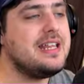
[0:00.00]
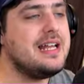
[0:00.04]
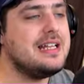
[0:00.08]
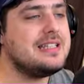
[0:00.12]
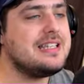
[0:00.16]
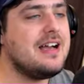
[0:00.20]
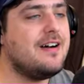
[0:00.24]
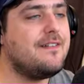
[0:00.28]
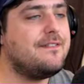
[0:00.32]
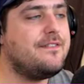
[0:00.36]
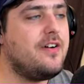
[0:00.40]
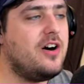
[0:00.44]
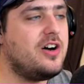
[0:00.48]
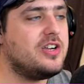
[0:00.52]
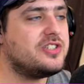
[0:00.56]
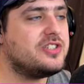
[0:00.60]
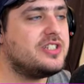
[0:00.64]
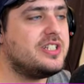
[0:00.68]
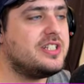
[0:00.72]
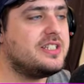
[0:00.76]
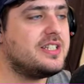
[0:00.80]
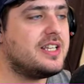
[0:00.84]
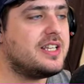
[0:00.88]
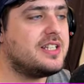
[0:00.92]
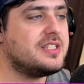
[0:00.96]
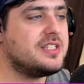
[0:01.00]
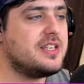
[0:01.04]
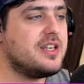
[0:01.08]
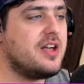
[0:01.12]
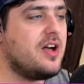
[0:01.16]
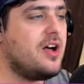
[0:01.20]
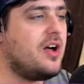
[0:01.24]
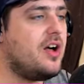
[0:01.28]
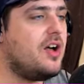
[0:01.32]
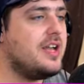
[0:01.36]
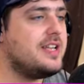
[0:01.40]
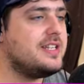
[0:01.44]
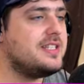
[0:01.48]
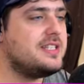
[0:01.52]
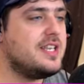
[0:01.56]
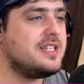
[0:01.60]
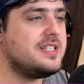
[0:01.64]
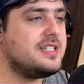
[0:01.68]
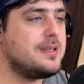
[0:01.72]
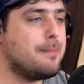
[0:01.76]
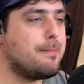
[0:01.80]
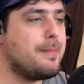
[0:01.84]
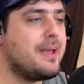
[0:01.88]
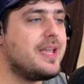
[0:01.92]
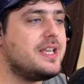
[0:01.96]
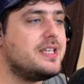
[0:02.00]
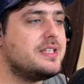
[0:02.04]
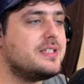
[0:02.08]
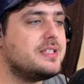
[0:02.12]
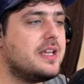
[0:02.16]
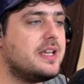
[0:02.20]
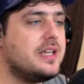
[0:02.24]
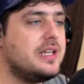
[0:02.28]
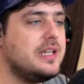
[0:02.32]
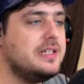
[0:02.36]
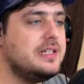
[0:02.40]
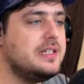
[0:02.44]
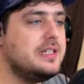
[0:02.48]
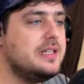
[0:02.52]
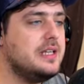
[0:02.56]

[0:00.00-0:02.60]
That's how fast these things are. It's it's amazing.